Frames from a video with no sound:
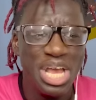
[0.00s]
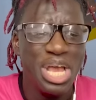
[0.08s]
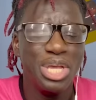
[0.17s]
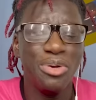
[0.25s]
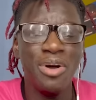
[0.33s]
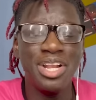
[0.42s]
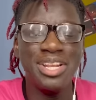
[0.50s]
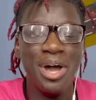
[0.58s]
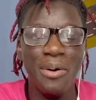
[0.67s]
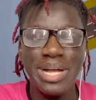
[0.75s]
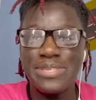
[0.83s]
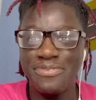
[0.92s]
You want to
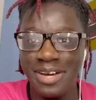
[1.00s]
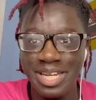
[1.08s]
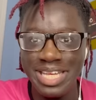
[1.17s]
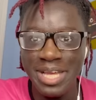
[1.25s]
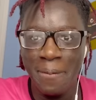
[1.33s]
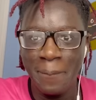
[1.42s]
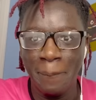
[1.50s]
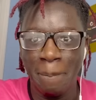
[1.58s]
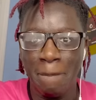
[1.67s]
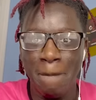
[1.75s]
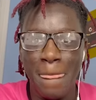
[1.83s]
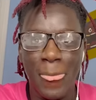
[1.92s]
know what's funny?
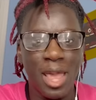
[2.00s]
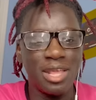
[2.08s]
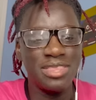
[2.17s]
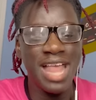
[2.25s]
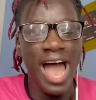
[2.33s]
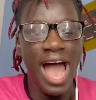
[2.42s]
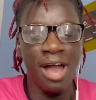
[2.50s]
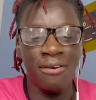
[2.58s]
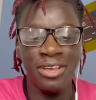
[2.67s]
Nah,